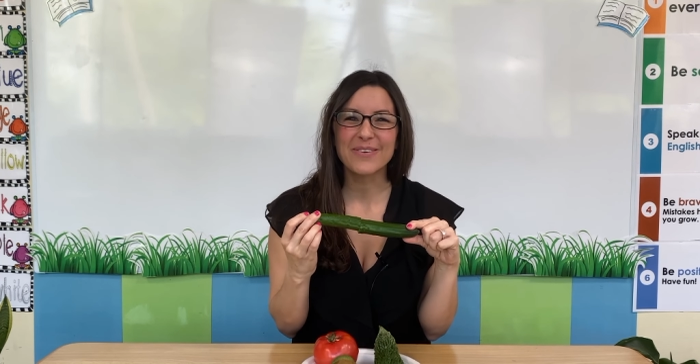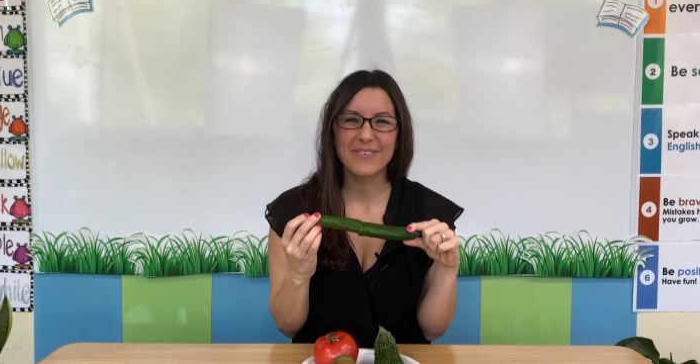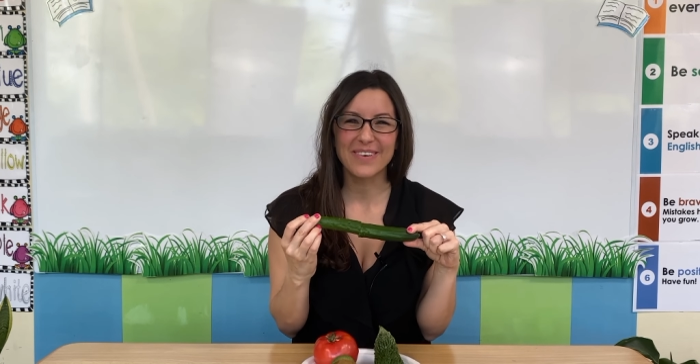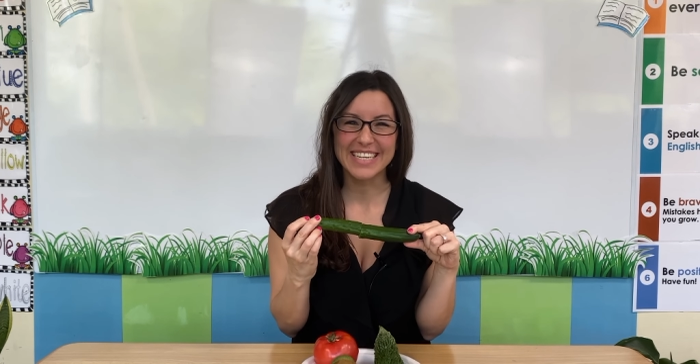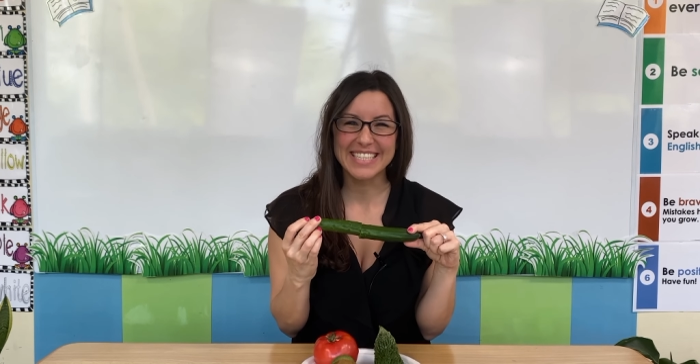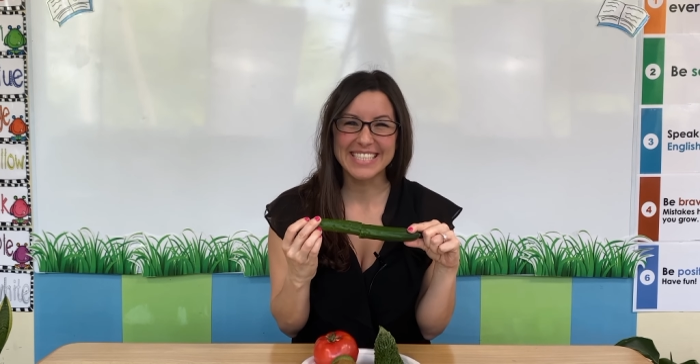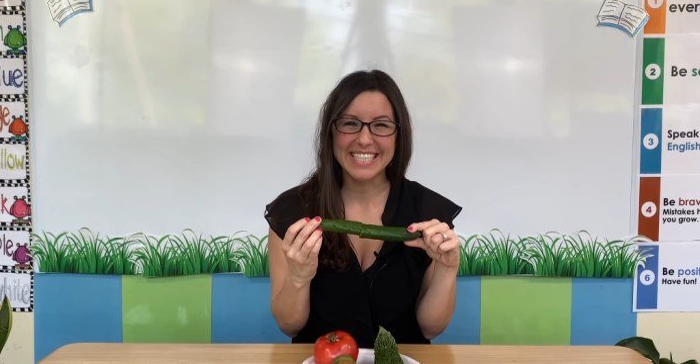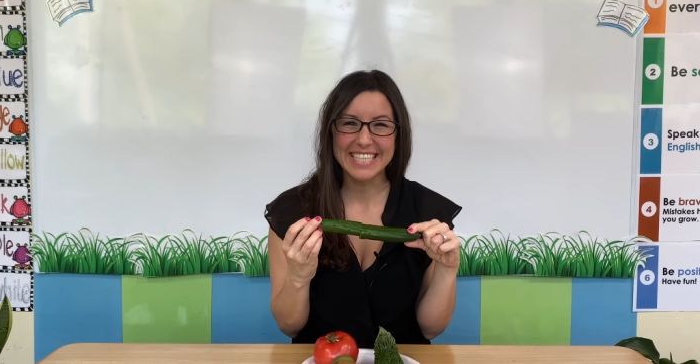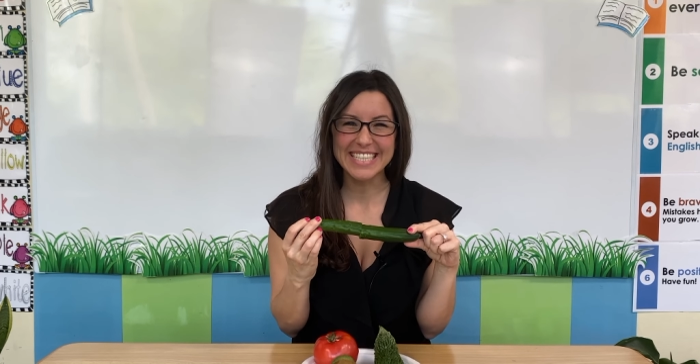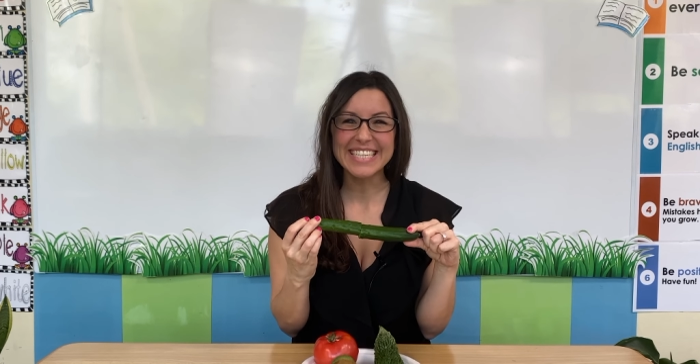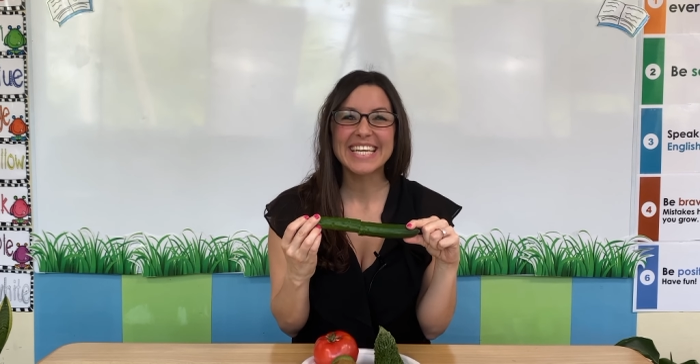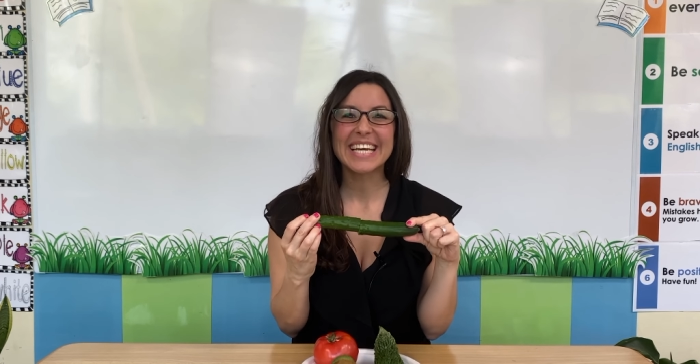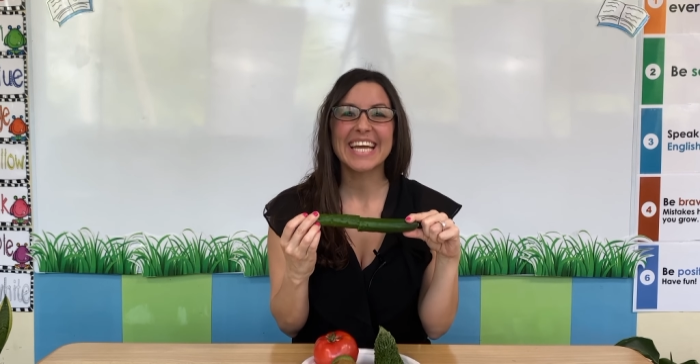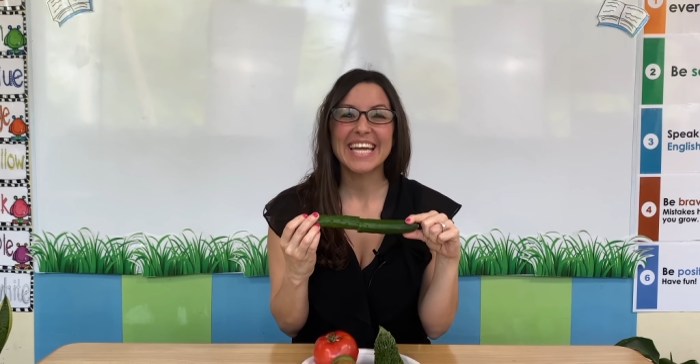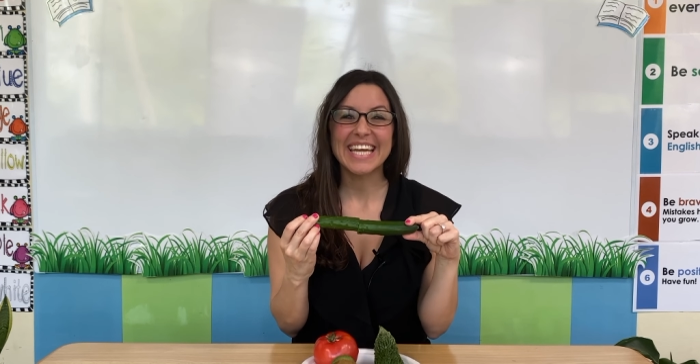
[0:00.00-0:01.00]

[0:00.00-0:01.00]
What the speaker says: What is it?